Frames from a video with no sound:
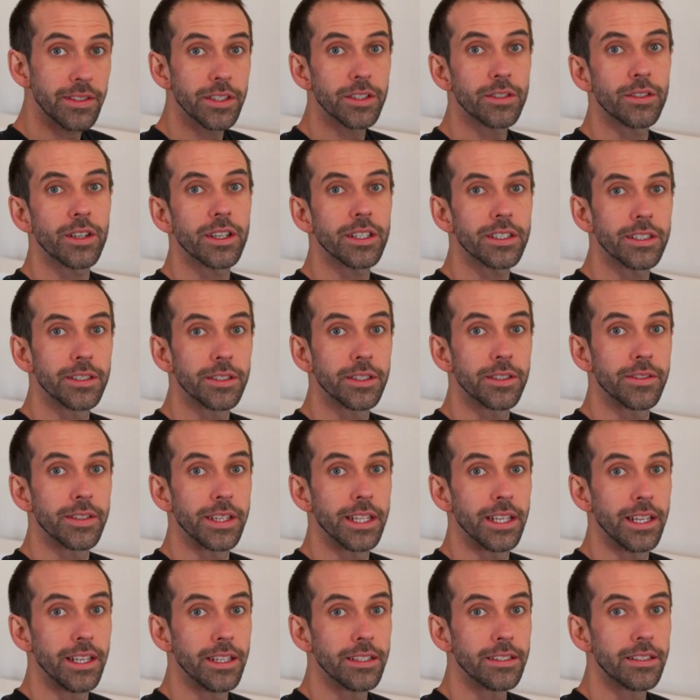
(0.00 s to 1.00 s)
instructions for
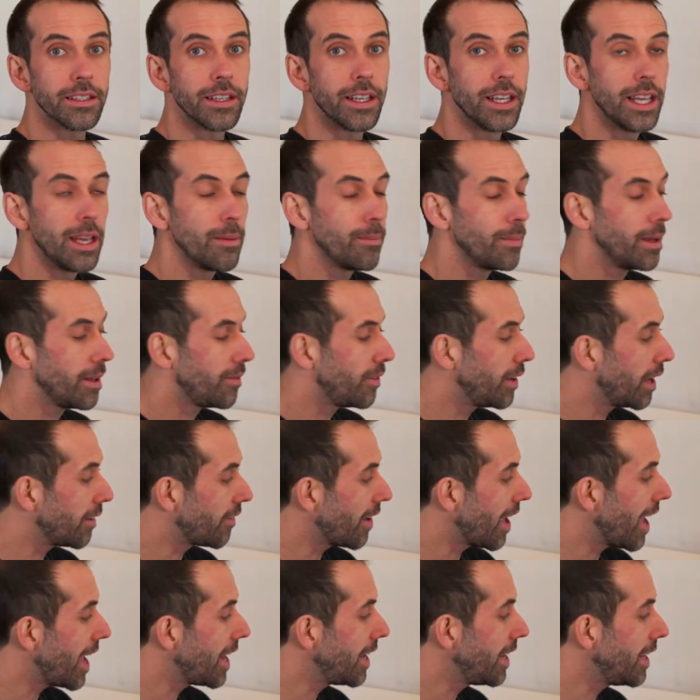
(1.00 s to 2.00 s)
these, but if you have
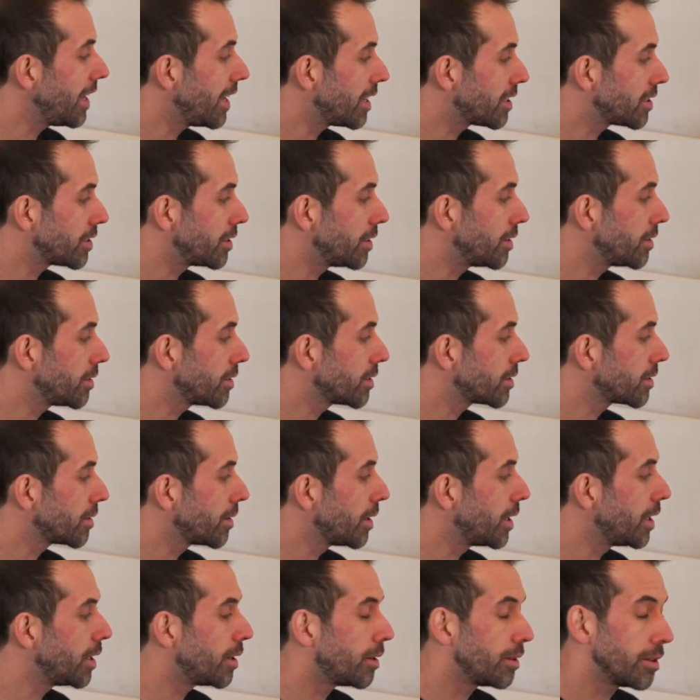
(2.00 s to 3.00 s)
any issues
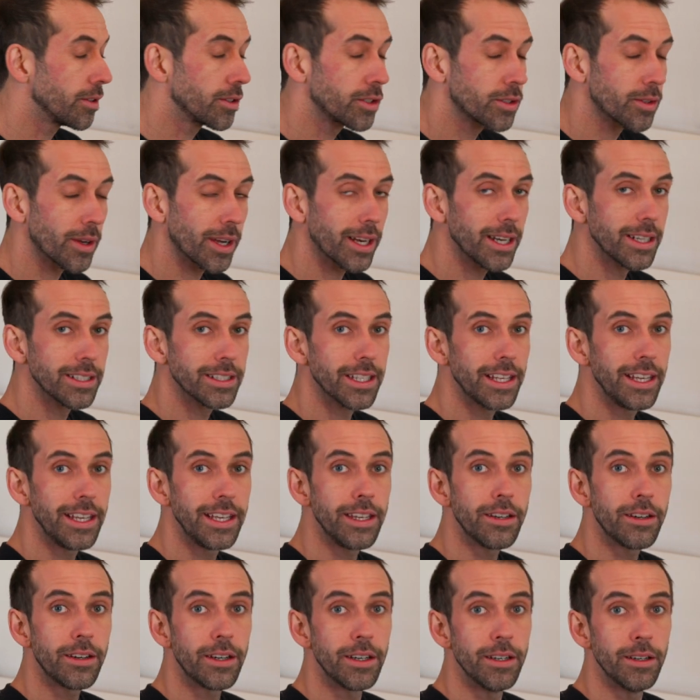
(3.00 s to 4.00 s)
or you're struggling to heat
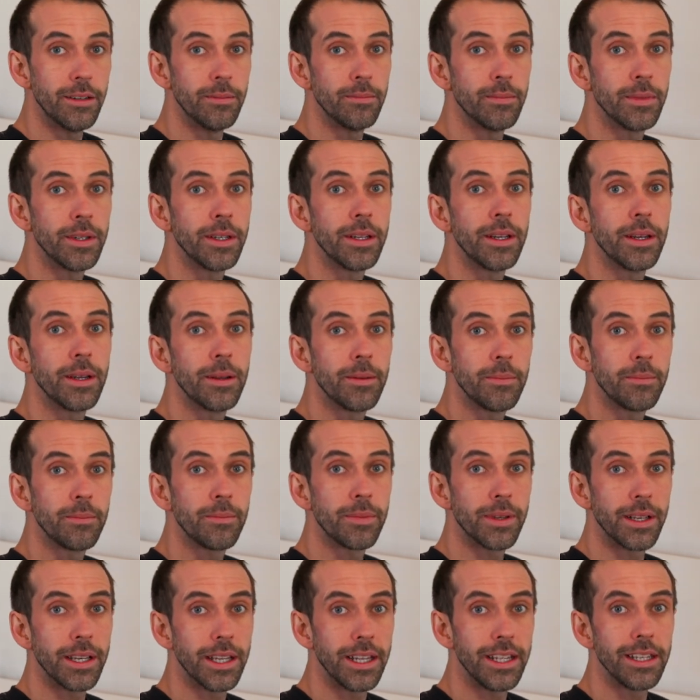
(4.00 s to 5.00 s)
your home,
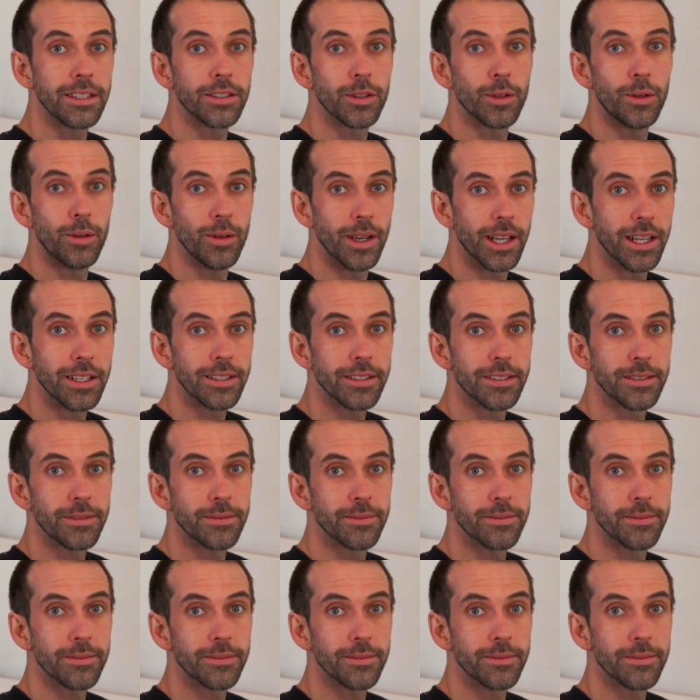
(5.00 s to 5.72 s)
please call us.